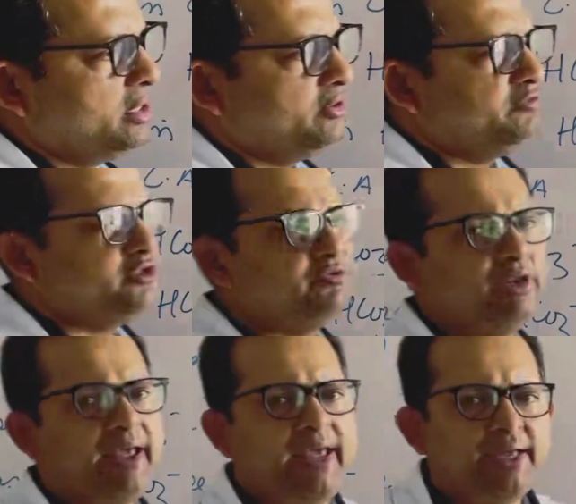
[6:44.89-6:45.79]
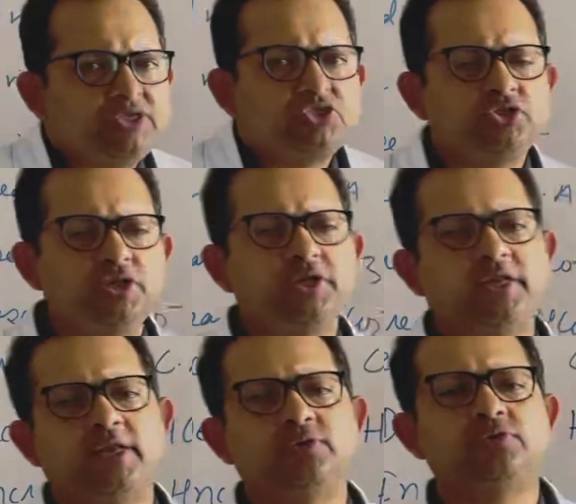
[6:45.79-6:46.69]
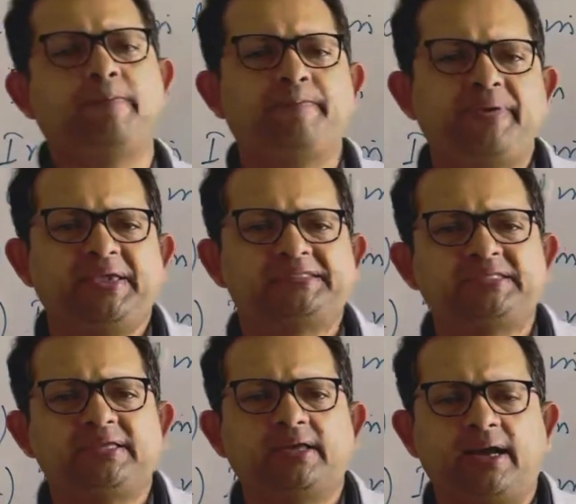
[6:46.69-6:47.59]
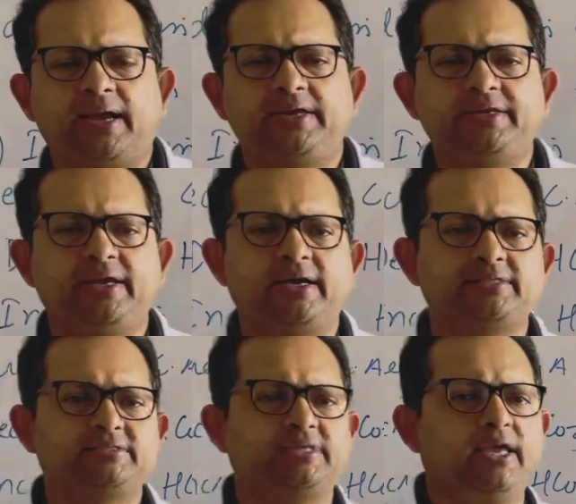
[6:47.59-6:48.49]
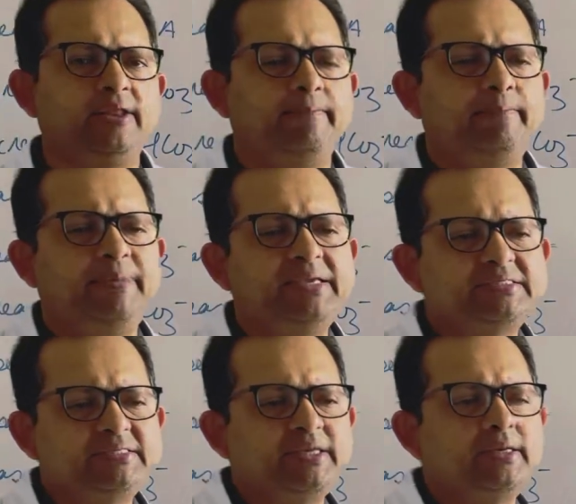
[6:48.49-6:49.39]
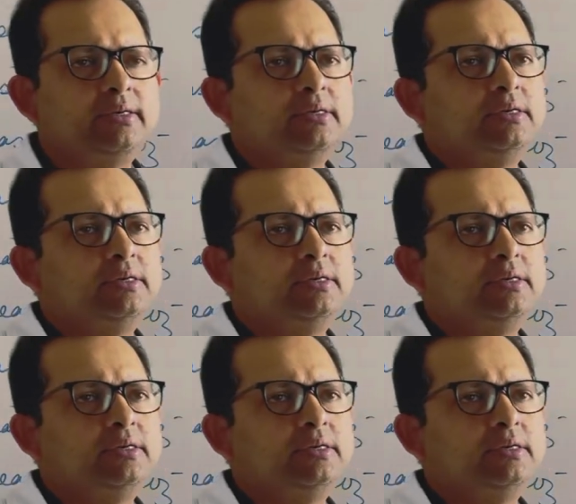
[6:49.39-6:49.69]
which will actually tell you the basic ideas and basic